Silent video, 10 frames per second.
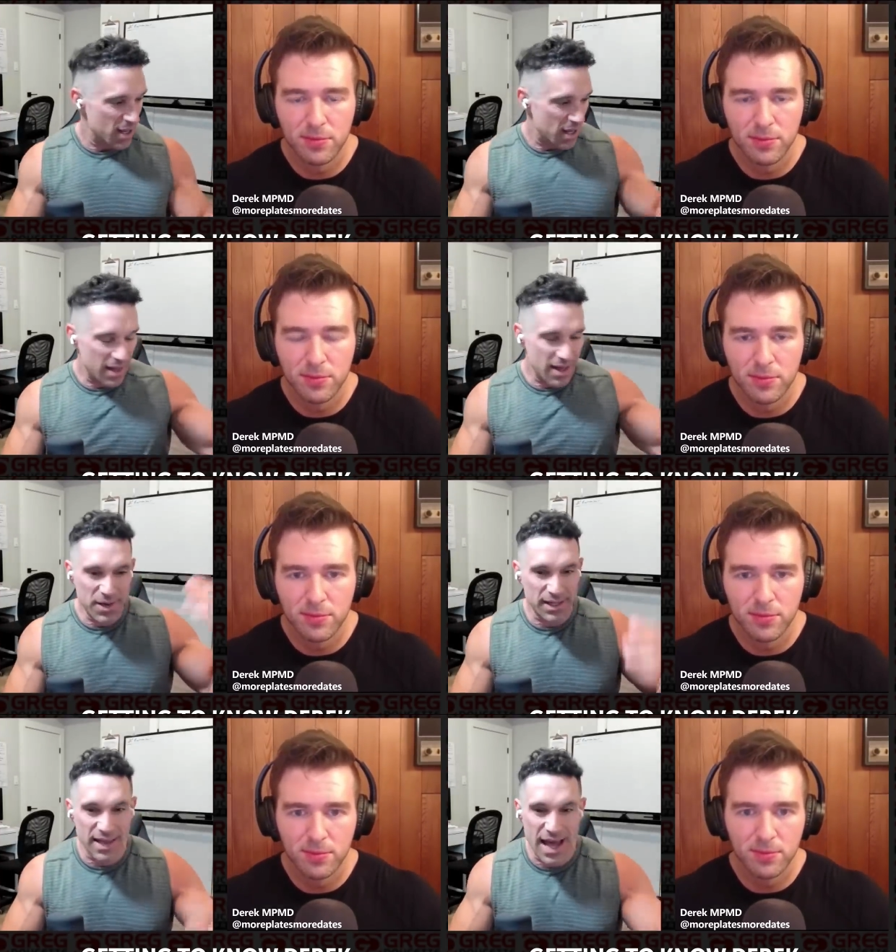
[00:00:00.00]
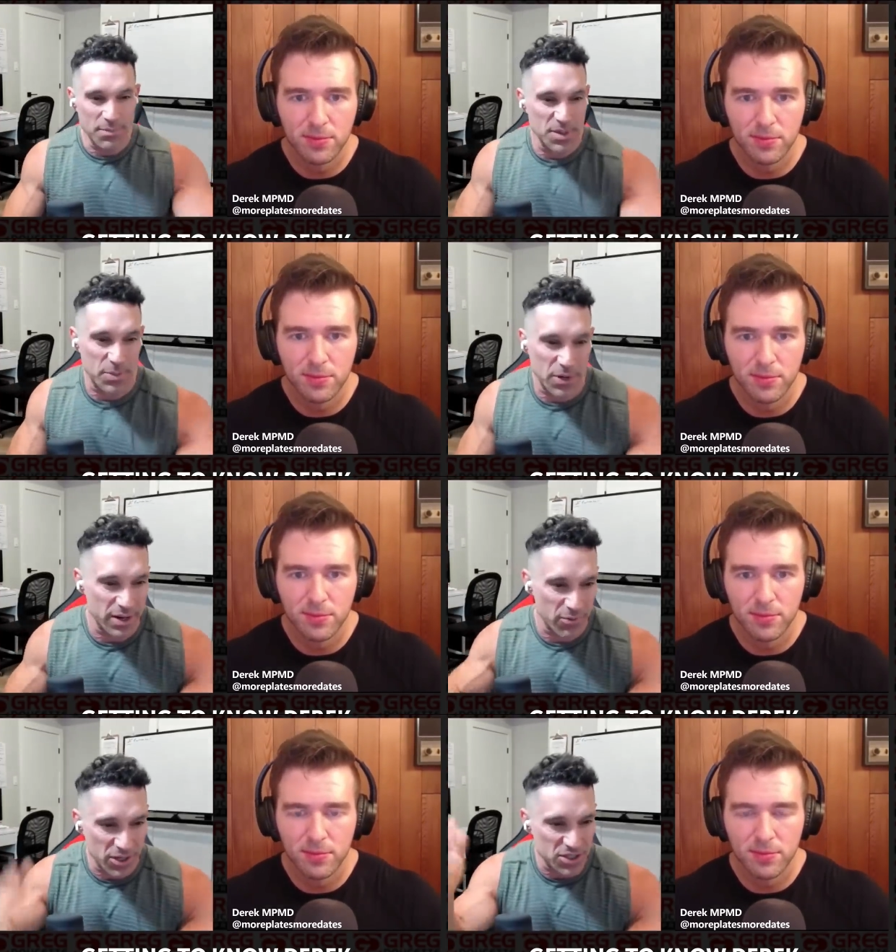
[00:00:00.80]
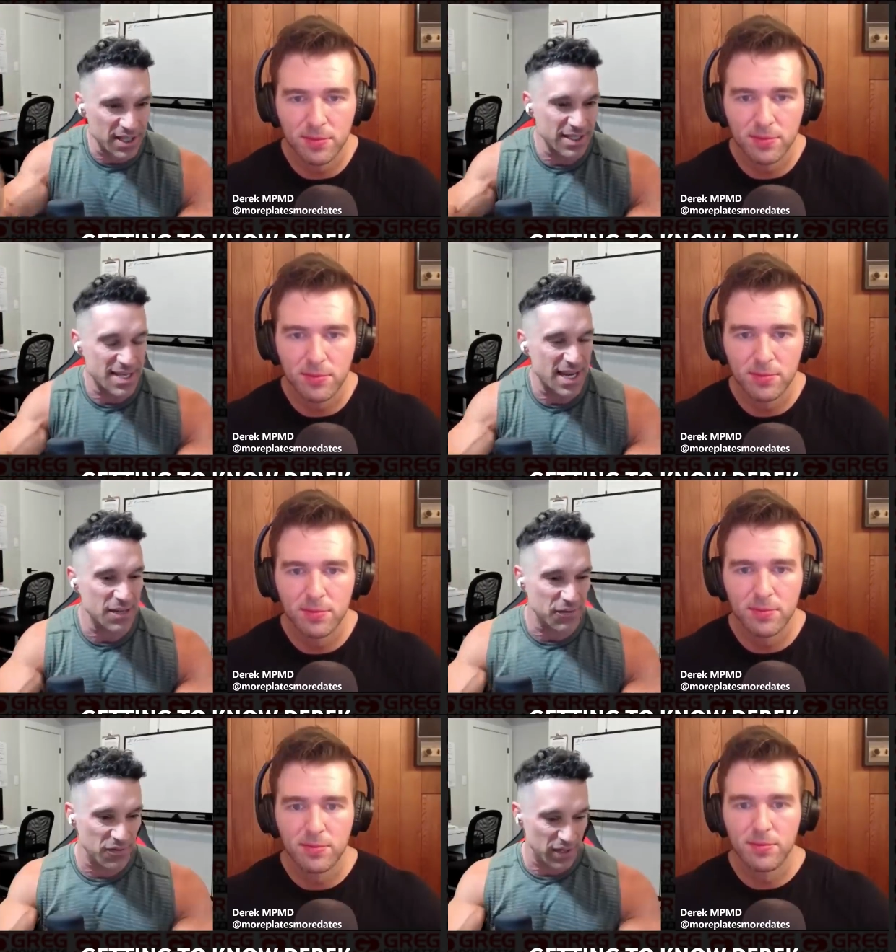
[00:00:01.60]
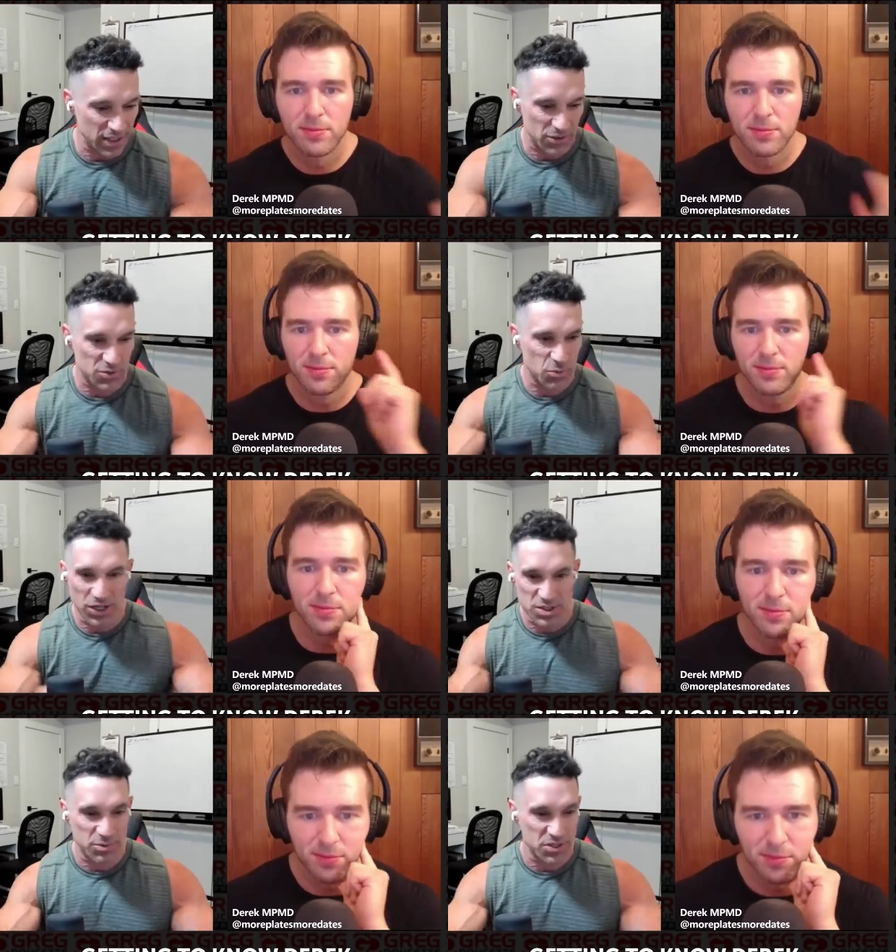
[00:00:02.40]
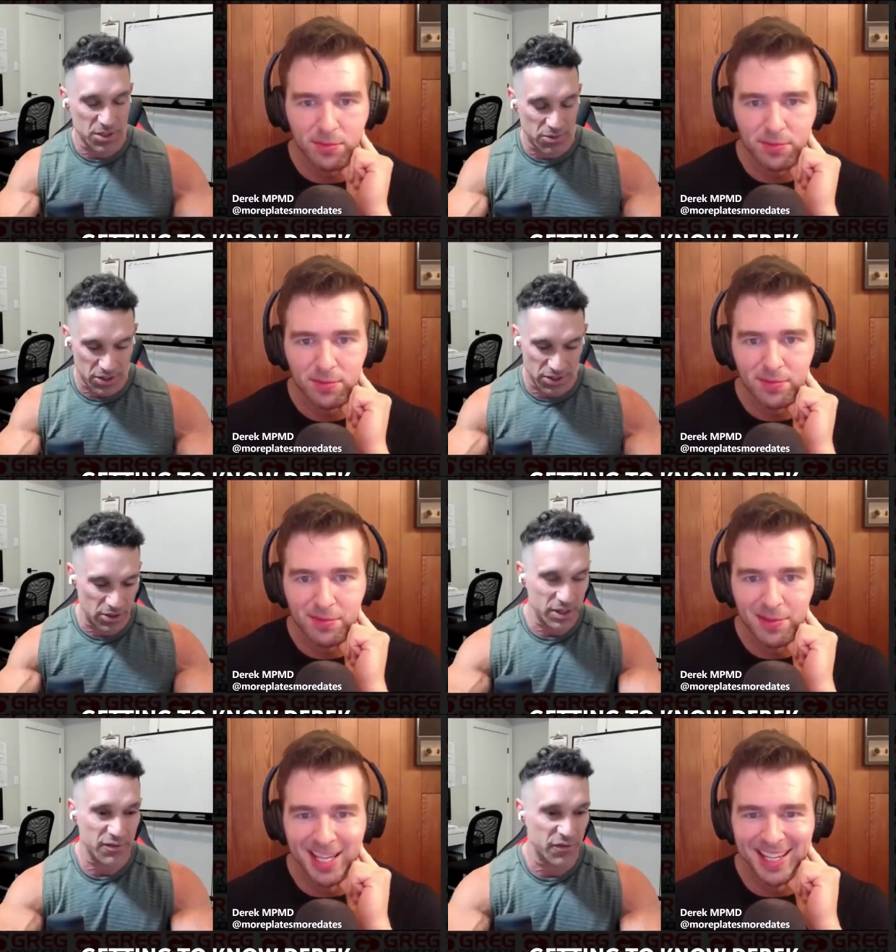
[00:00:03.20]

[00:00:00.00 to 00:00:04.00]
Speaker 1: I'll have my laptop on. I'm watching like 10 different videos, watching what's going on, looking